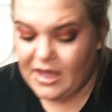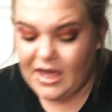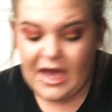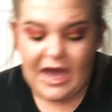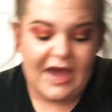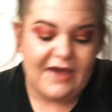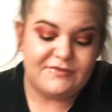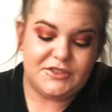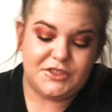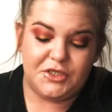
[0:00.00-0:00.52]

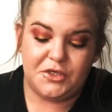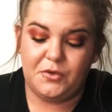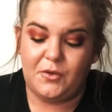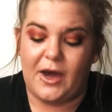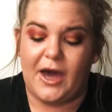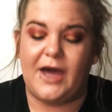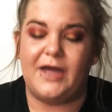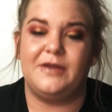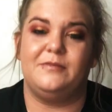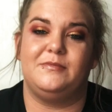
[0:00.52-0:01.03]
I have two
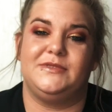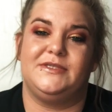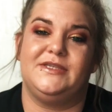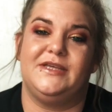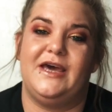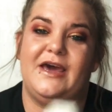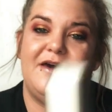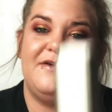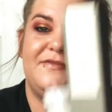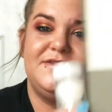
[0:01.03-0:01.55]
items
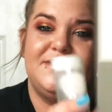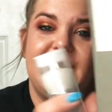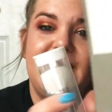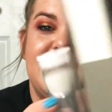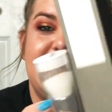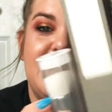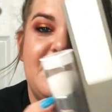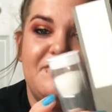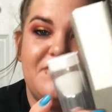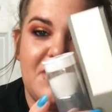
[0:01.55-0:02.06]
left,
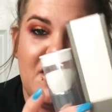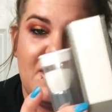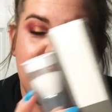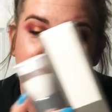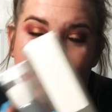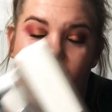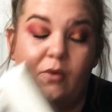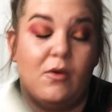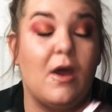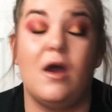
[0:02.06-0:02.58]
and I've got,
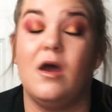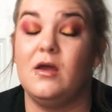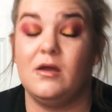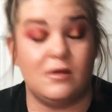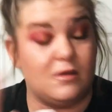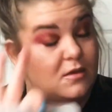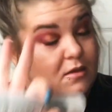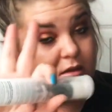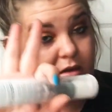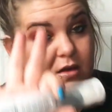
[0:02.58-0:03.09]

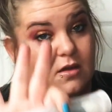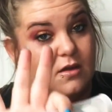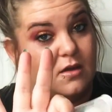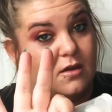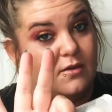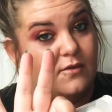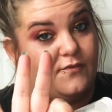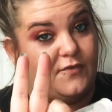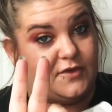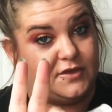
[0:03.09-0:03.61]

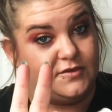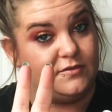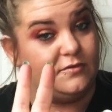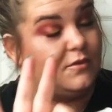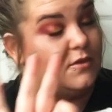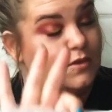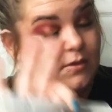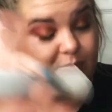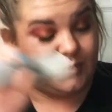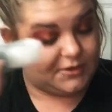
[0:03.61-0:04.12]
first,
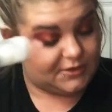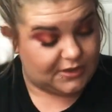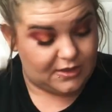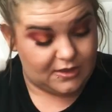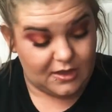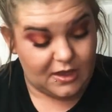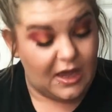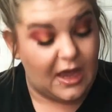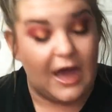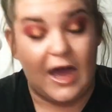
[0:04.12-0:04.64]
let me say,
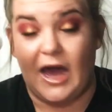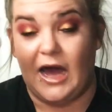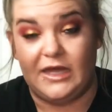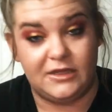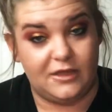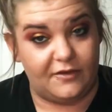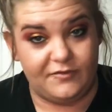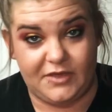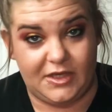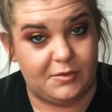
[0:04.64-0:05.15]
I
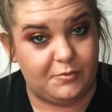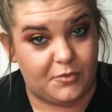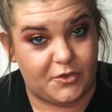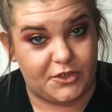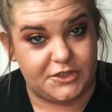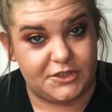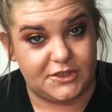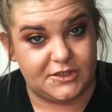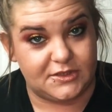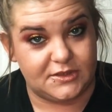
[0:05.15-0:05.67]
love getting
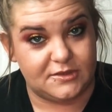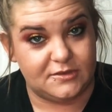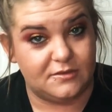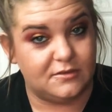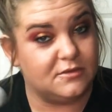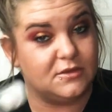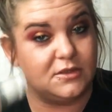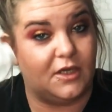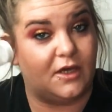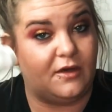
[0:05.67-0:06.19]
brushes.
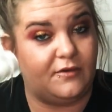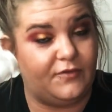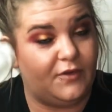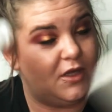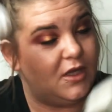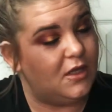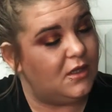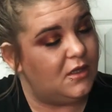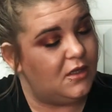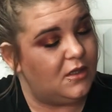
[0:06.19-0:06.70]
Love,
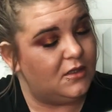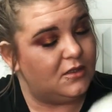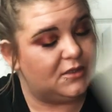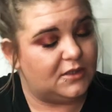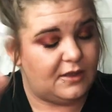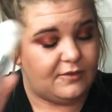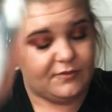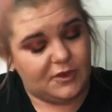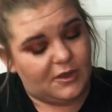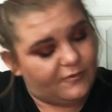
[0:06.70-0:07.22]

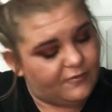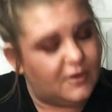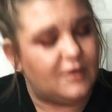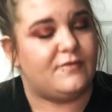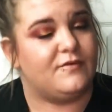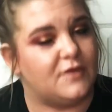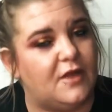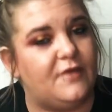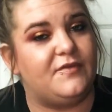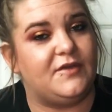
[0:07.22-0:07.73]
love, love,
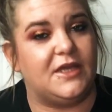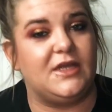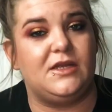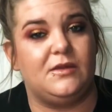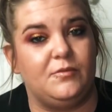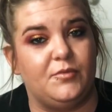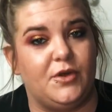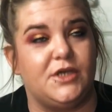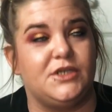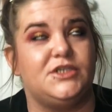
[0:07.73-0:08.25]
love, love
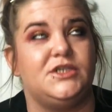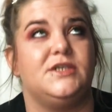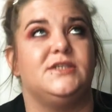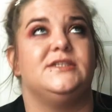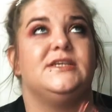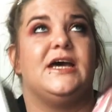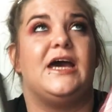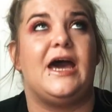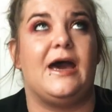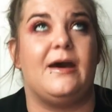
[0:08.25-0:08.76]
getting brushes.
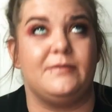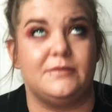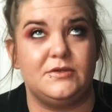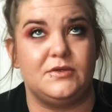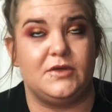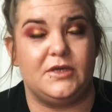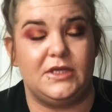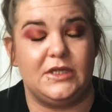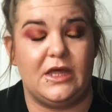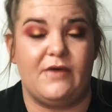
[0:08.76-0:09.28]

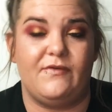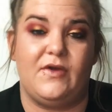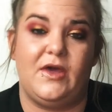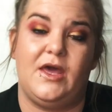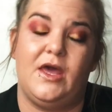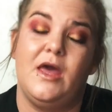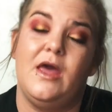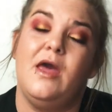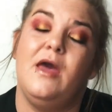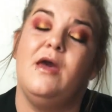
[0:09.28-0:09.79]
Absolutely love
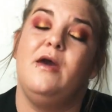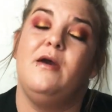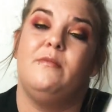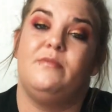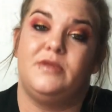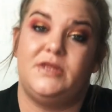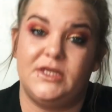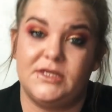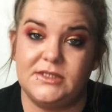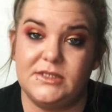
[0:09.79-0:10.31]
it.
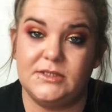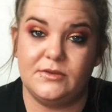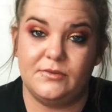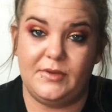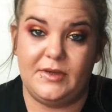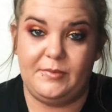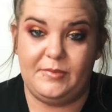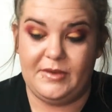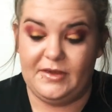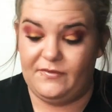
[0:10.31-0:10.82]
But this is a
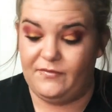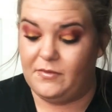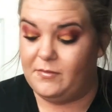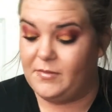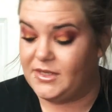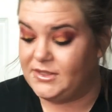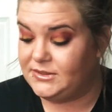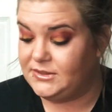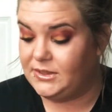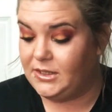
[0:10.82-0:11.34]
repeat from
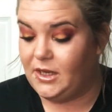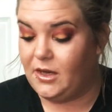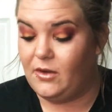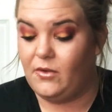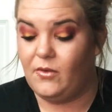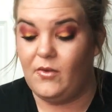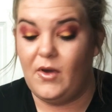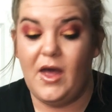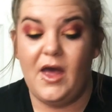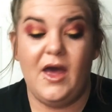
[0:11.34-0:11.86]
months
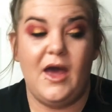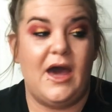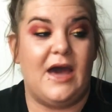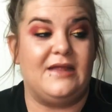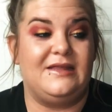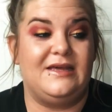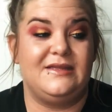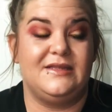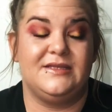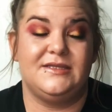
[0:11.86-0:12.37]
ago. I
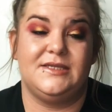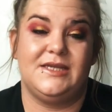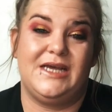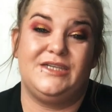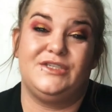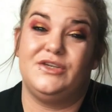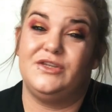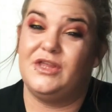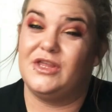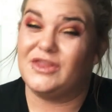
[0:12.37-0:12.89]
think this is
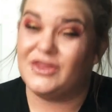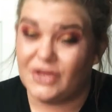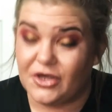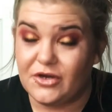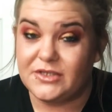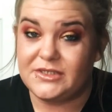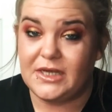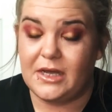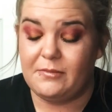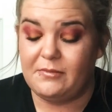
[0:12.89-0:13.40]
actually the
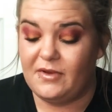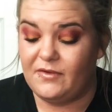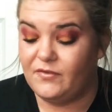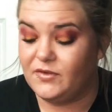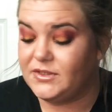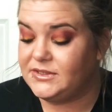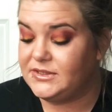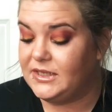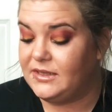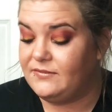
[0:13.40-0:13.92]
third time I've
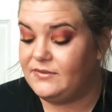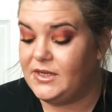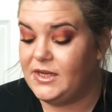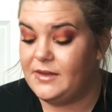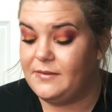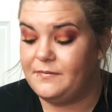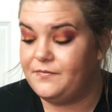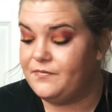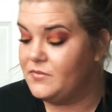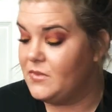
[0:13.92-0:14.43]
received
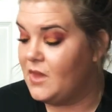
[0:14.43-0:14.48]
it.